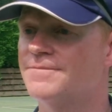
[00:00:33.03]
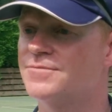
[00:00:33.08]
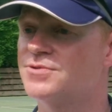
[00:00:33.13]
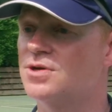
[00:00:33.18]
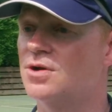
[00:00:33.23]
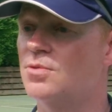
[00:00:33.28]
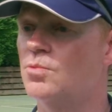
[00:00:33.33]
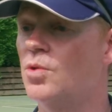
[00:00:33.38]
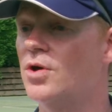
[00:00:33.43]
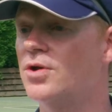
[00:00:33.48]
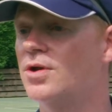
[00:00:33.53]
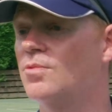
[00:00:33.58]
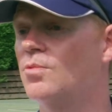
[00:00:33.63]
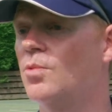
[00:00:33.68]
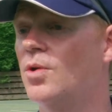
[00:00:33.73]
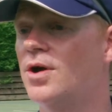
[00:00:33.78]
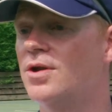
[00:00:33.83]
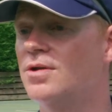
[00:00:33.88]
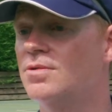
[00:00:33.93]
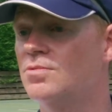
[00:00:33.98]
So one and
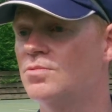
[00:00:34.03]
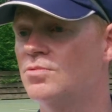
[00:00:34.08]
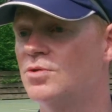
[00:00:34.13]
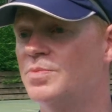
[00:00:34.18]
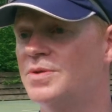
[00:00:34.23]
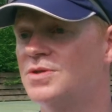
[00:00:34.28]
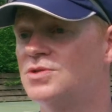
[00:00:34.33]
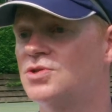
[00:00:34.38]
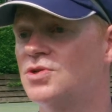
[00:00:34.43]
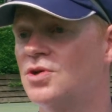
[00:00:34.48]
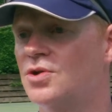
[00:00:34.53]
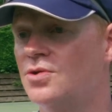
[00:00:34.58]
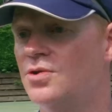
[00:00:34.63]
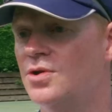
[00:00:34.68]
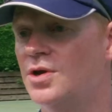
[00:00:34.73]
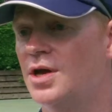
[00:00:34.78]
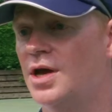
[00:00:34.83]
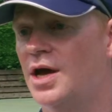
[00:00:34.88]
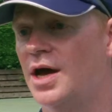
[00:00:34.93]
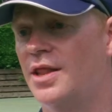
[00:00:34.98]
one would be two,
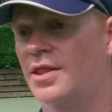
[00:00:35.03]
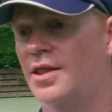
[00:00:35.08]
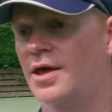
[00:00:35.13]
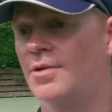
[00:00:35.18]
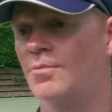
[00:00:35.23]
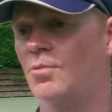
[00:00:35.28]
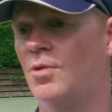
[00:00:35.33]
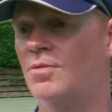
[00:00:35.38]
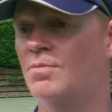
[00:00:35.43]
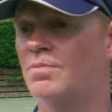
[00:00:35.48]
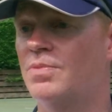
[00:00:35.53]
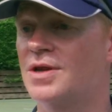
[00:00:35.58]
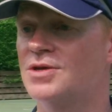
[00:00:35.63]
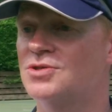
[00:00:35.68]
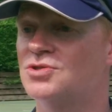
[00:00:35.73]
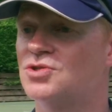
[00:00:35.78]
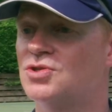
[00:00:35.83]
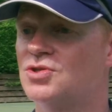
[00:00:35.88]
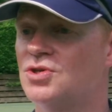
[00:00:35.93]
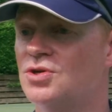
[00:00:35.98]
and then one
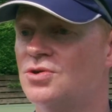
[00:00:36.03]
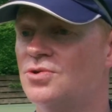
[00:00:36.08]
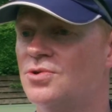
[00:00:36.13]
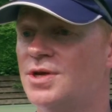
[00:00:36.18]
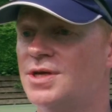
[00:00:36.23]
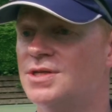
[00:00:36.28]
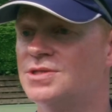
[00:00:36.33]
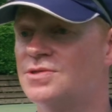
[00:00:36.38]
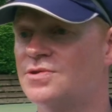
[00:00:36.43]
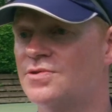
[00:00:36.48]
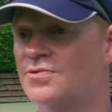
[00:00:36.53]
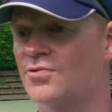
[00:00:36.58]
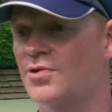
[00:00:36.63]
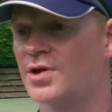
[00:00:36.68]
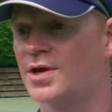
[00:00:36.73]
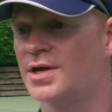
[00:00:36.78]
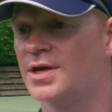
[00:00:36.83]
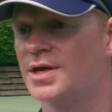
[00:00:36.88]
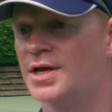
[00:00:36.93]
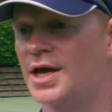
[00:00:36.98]
plus two is three,